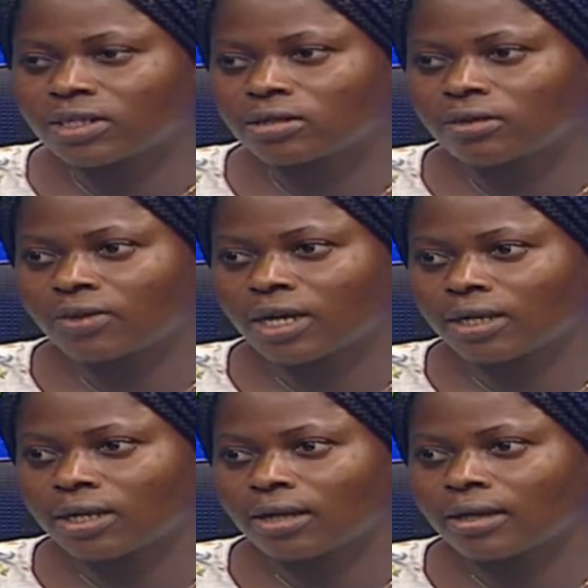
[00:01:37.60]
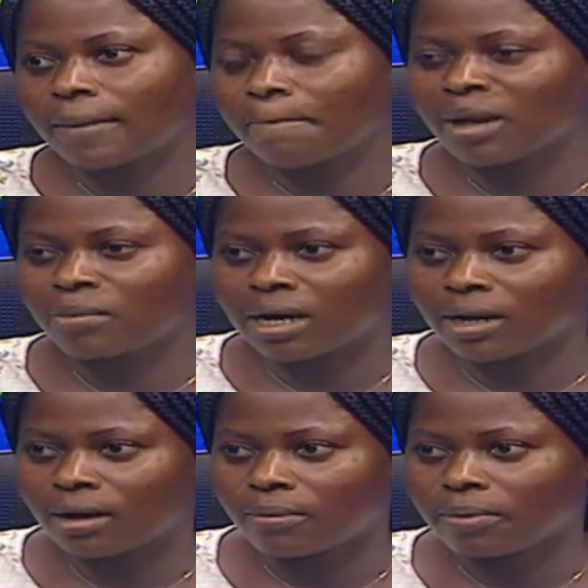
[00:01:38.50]
of Ghana, Bema
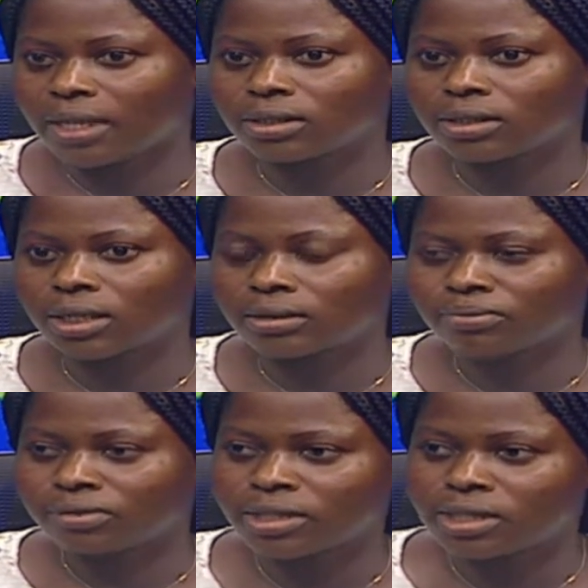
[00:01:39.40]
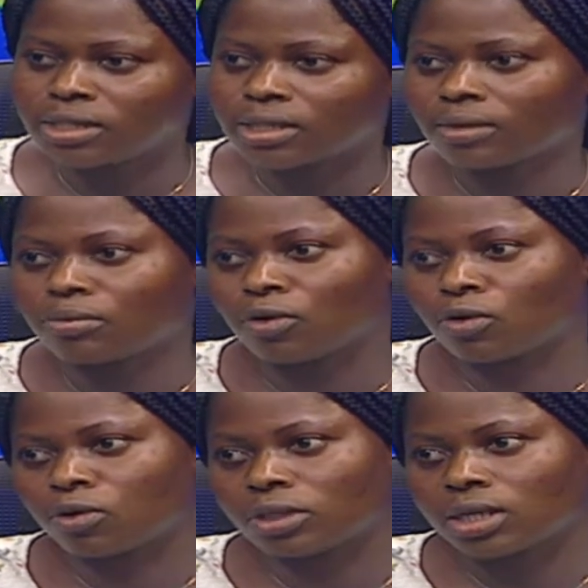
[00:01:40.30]
Camp, and then Prisons Handball
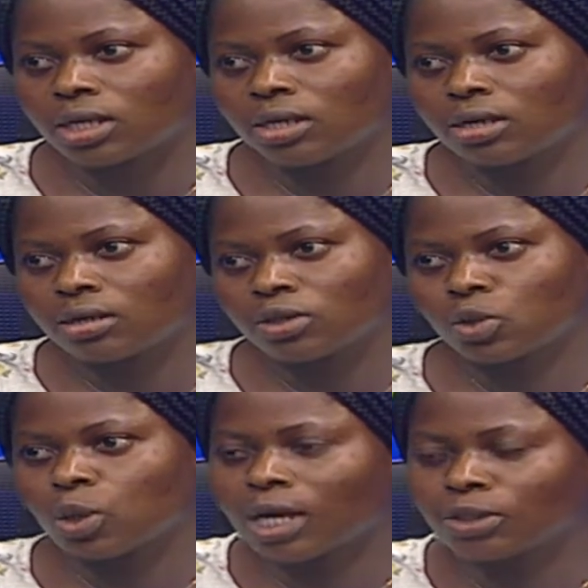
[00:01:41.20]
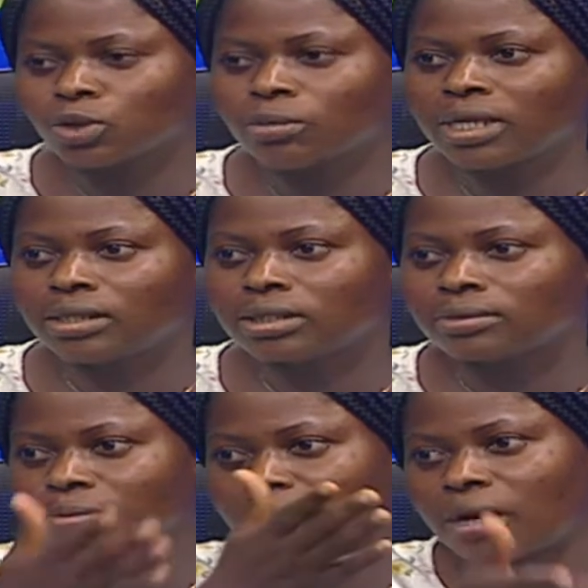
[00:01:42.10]
Court. So okay. Cantonment,
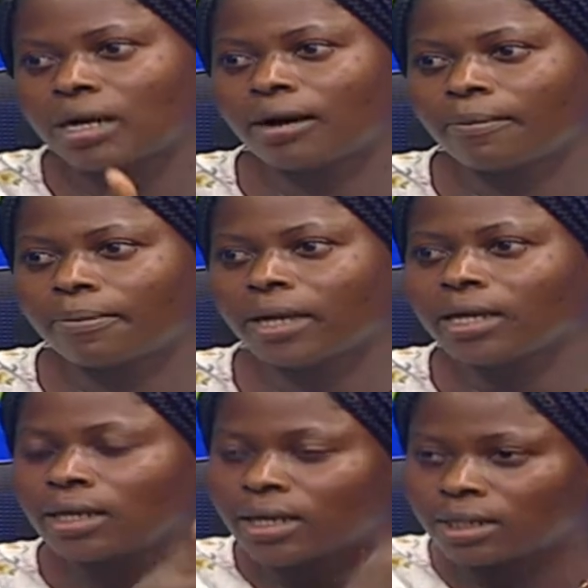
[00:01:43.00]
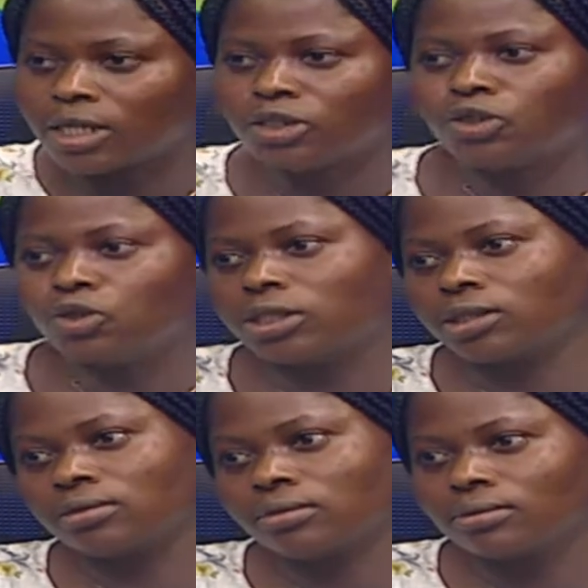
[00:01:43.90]
Bema Camp, and then UG.
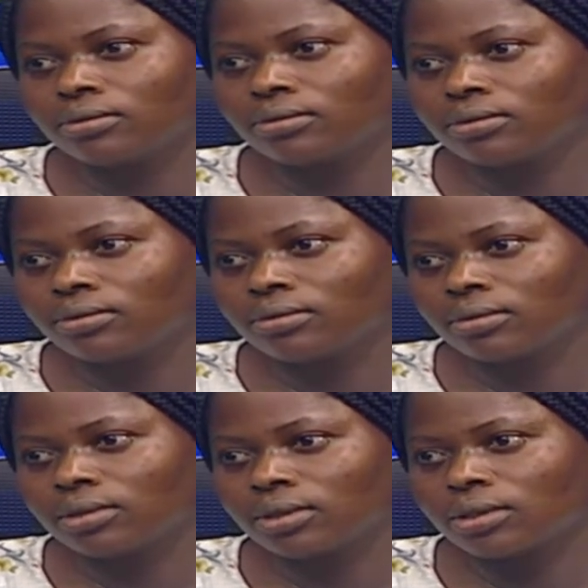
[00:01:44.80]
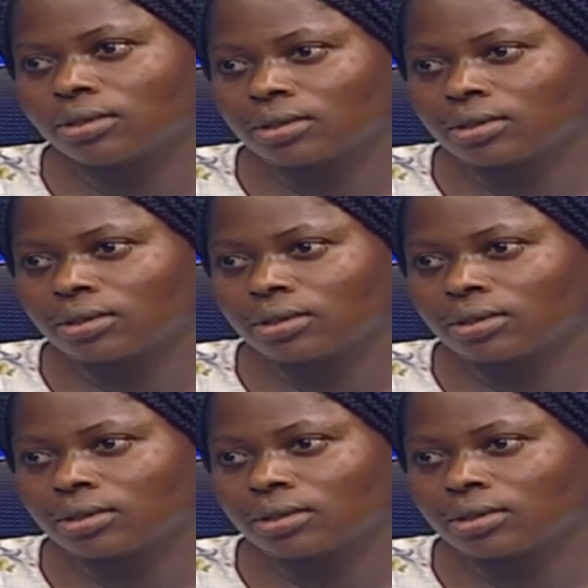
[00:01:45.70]
That's where you